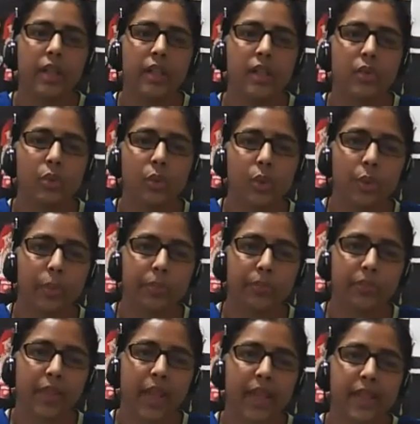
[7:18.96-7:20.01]
So
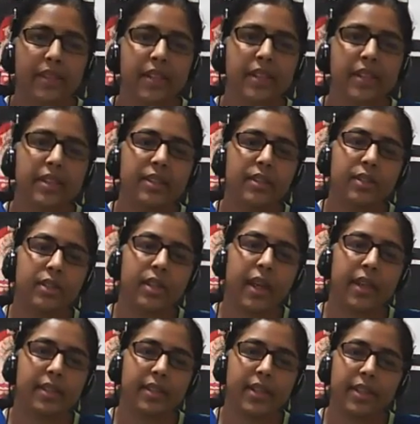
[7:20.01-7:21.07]

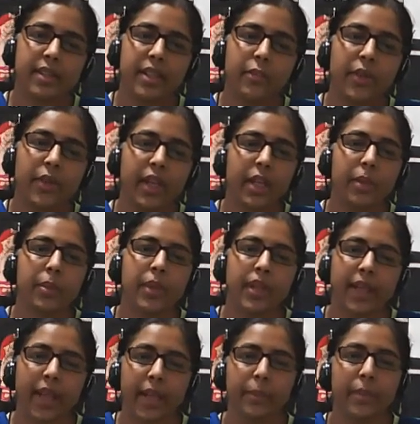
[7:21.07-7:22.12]
extensive variable
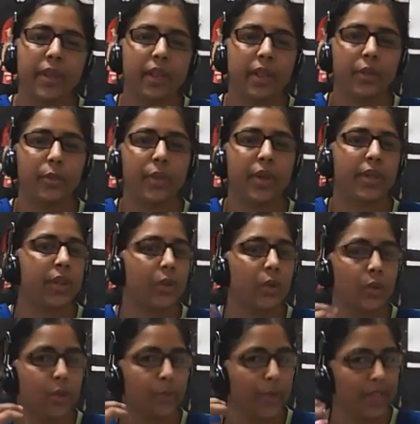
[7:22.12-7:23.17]
can be converted to
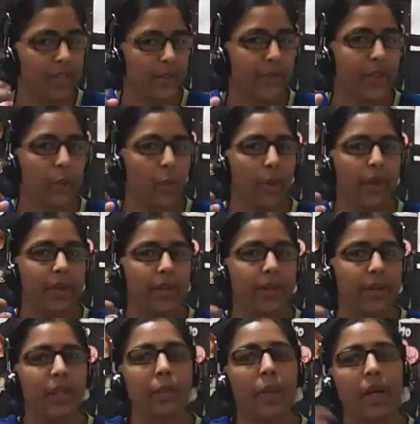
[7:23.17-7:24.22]
specific
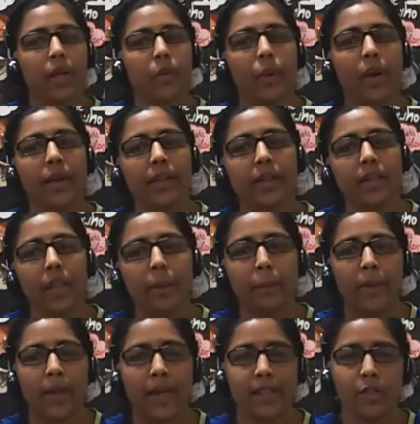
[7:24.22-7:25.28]
quantity by dividing the
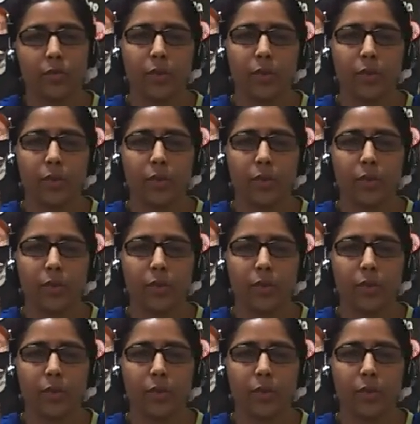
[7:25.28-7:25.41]
mass.